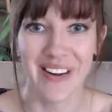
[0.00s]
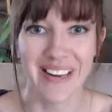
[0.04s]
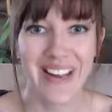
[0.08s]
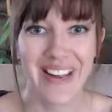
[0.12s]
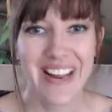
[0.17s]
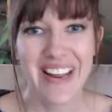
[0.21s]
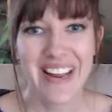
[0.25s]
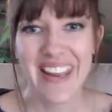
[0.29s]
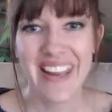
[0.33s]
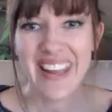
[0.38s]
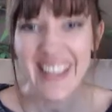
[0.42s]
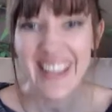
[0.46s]

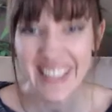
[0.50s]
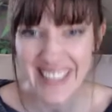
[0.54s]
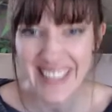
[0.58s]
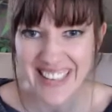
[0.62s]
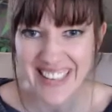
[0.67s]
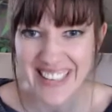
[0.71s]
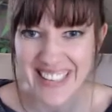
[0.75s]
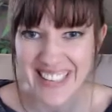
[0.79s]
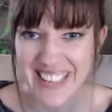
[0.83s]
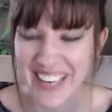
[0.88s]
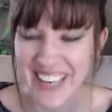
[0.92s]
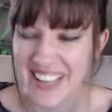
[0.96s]
killing
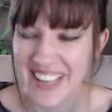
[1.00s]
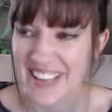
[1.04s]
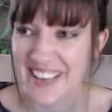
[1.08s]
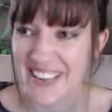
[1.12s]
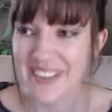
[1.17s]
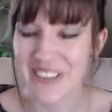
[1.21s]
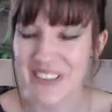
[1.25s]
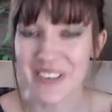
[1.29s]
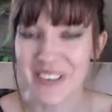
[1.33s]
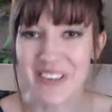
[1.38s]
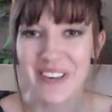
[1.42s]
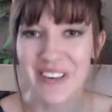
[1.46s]
each other
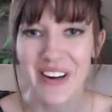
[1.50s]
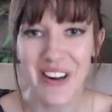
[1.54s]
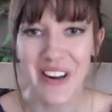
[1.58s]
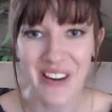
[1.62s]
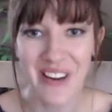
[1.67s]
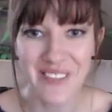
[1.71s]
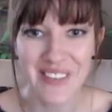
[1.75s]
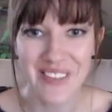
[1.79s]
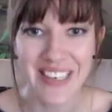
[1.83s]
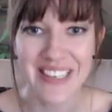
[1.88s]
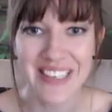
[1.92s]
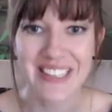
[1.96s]
or
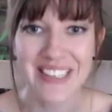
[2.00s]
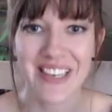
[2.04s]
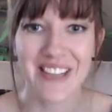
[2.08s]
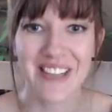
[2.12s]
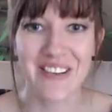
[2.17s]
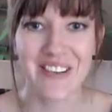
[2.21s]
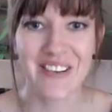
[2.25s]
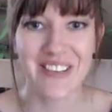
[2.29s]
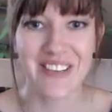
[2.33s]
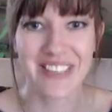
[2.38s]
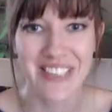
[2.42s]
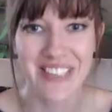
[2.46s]
harming each other
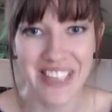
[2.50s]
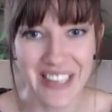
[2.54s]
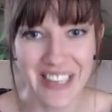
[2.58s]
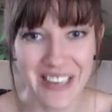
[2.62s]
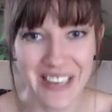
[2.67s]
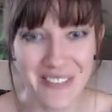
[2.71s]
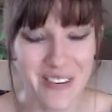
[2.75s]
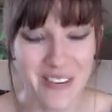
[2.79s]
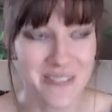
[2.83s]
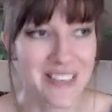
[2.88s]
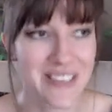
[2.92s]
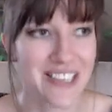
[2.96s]
or stealing
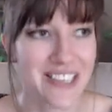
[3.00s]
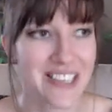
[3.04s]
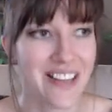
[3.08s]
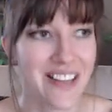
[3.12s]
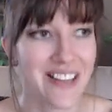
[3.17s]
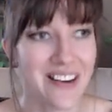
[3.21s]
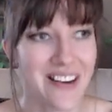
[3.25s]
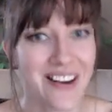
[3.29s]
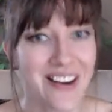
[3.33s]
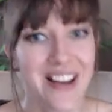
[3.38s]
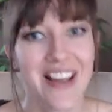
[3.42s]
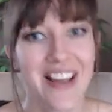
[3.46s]
from each
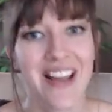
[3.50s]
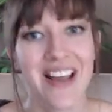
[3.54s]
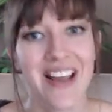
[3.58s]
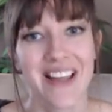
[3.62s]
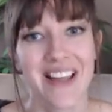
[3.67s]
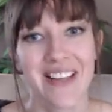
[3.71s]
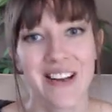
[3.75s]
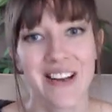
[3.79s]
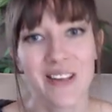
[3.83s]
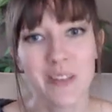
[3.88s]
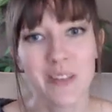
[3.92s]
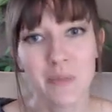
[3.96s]
other.
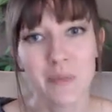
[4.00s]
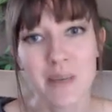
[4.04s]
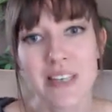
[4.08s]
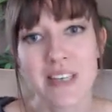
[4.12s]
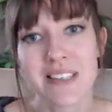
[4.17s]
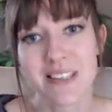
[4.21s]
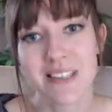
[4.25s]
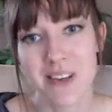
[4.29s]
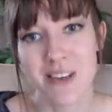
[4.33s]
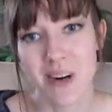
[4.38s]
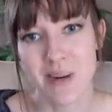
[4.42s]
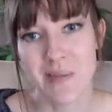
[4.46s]
There is peace
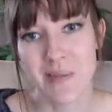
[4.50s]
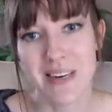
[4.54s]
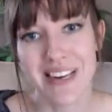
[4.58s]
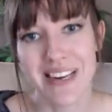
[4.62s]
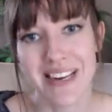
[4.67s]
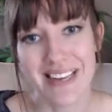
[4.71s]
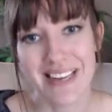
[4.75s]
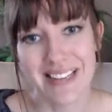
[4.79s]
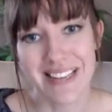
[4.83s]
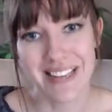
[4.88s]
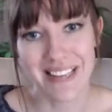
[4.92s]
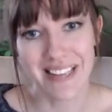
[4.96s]
and harmony
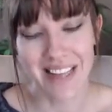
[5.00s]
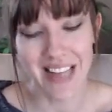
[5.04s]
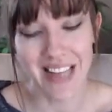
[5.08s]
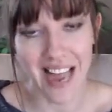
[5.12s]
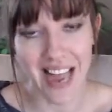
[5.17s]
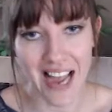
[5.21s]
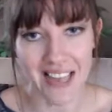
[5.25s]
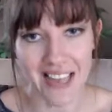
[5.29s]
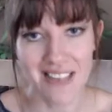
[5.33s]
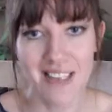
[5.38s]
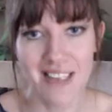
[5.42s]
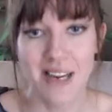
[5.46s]
in the
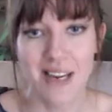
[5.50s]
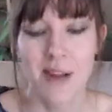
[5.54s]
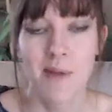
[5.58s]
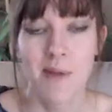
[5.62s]
land.